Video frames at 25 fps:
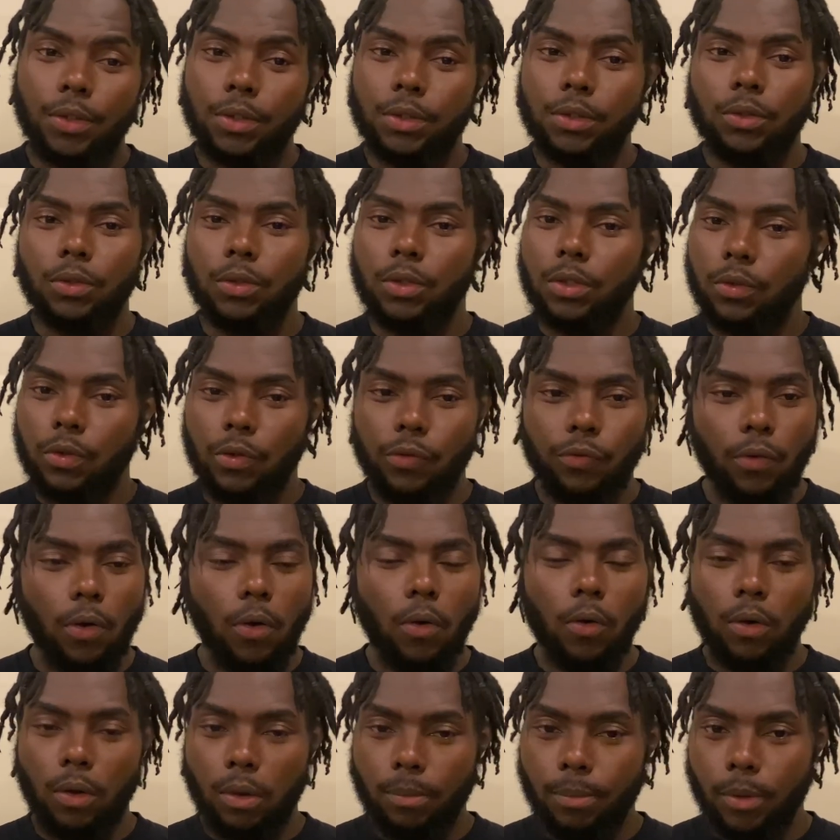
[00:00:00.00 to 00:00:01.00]
It's
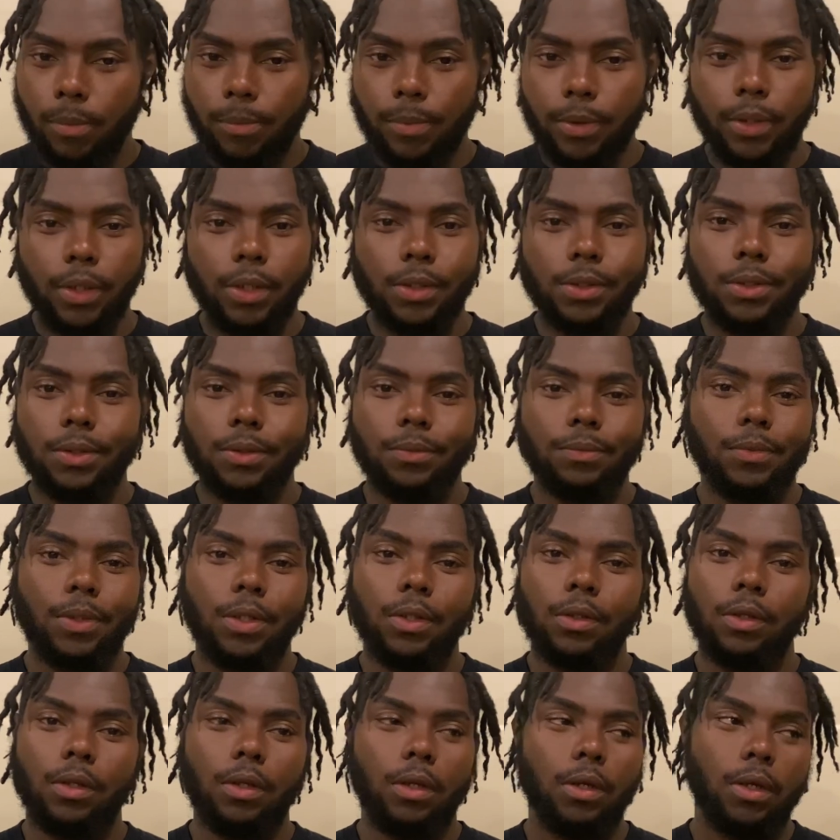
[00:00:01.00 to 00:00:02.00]
horrible because
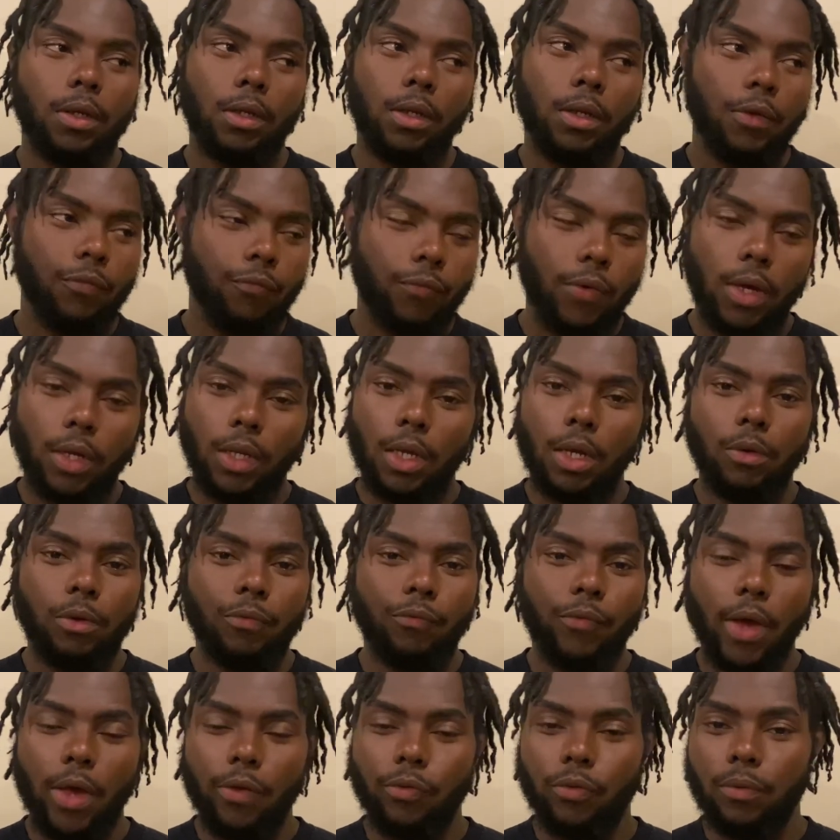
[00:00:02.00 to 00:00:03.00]
it can affect every
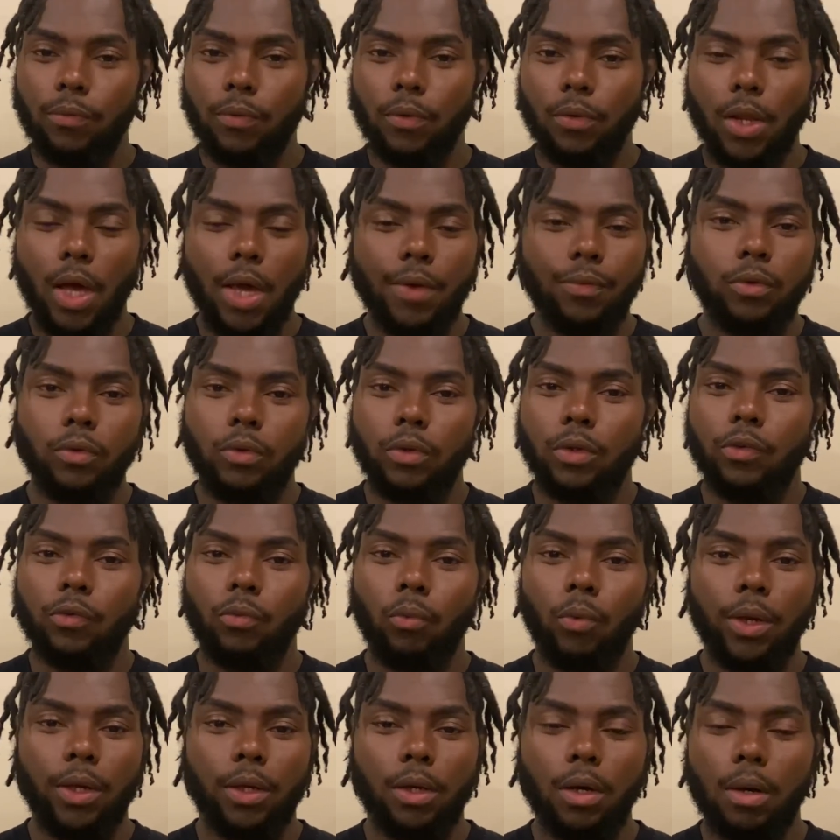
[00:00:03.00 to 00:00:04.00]
facet of your life. You could just
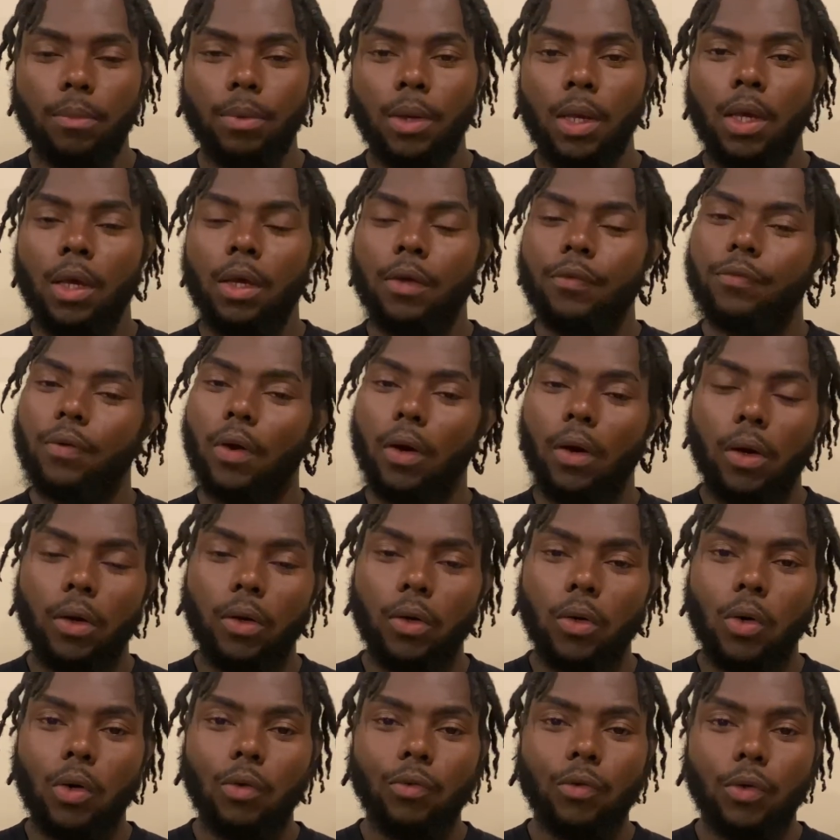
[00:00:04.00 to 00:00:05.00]
wake up,
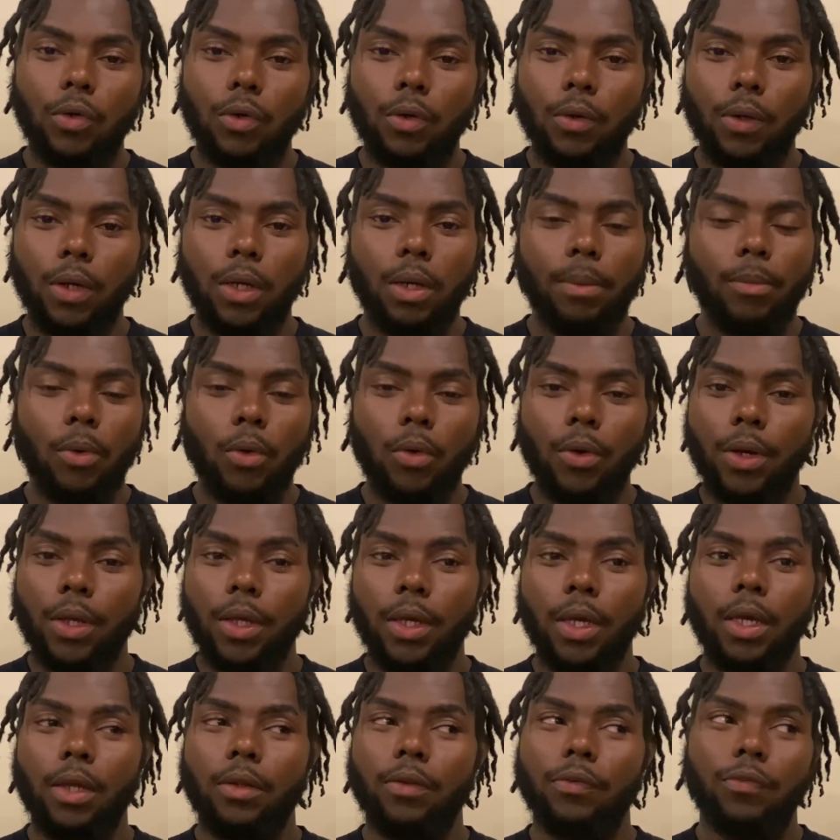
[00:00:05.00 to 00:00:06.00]
turn over in the
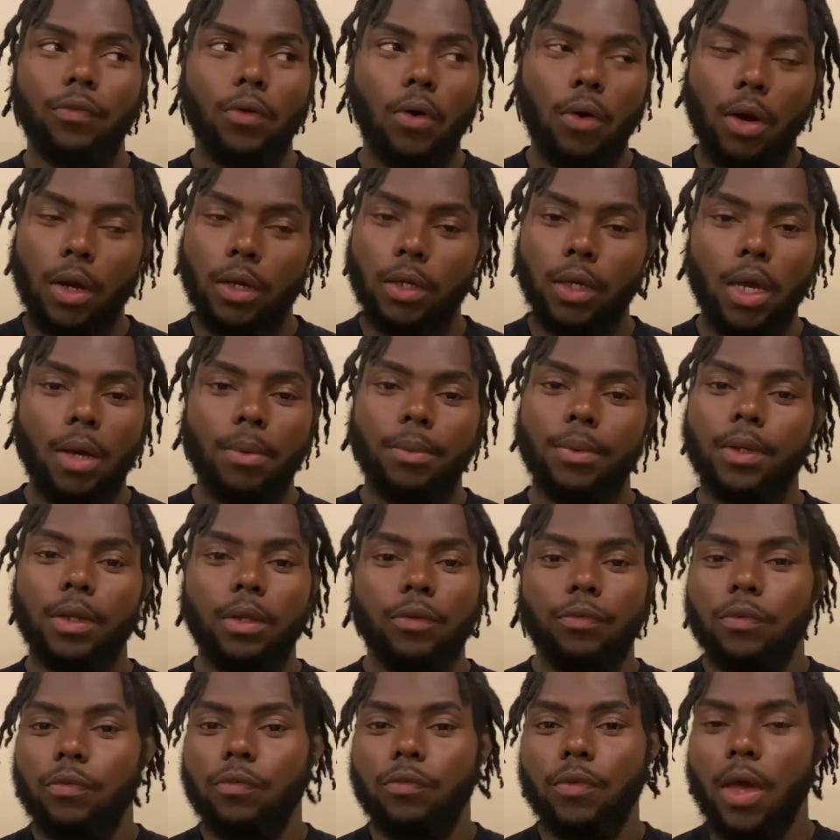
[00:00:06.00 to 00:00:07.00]
morning, and start gambling.
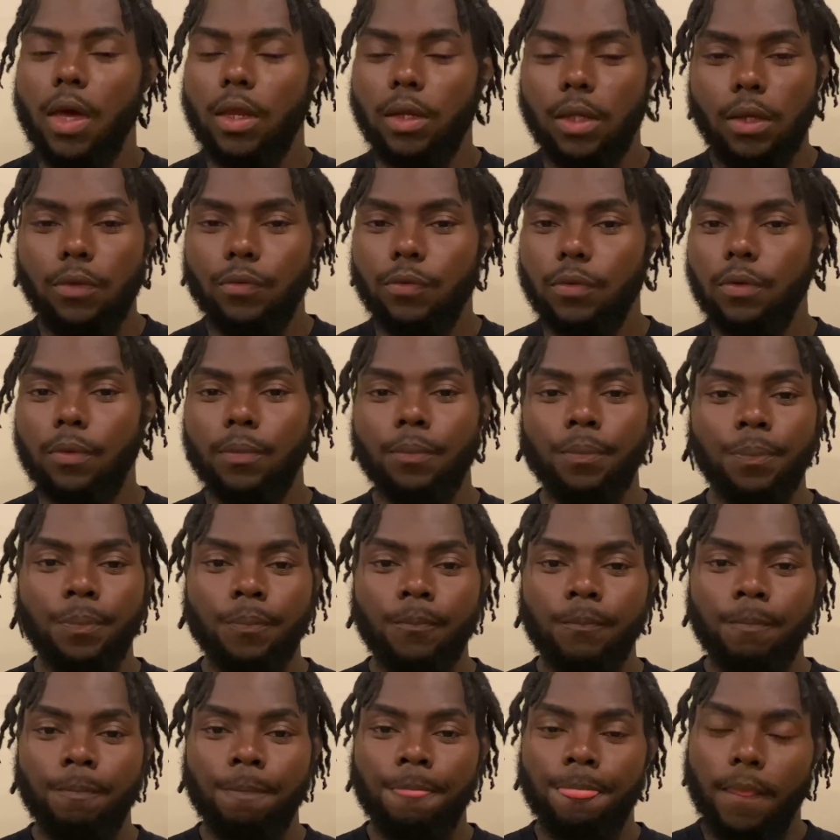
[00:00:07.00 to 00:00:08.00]
It's just that easy.
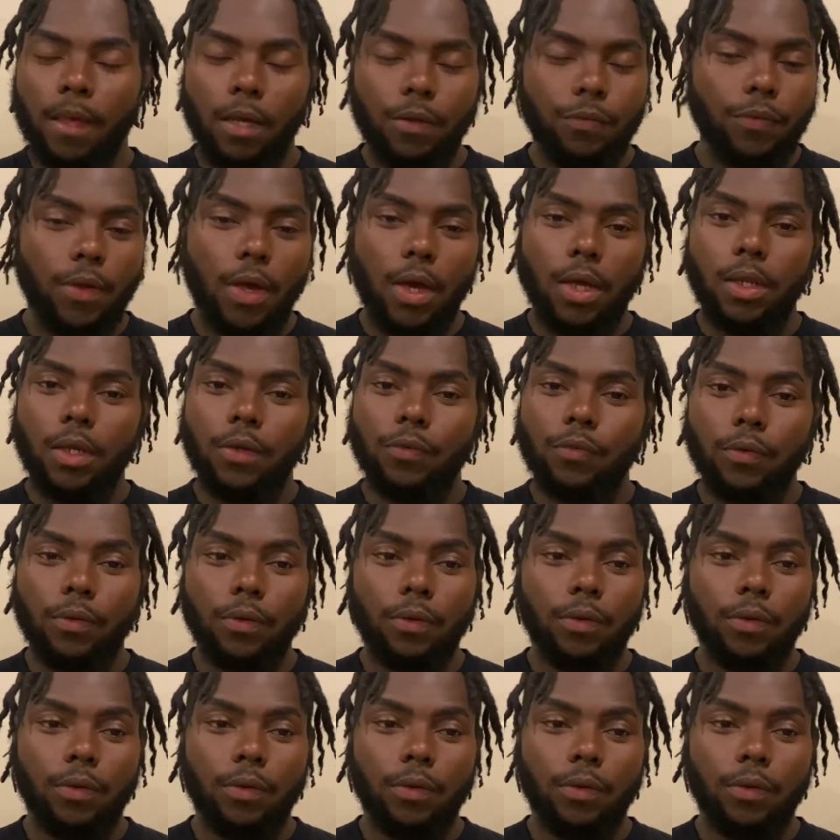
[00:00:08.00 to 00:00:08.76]
It's that easy.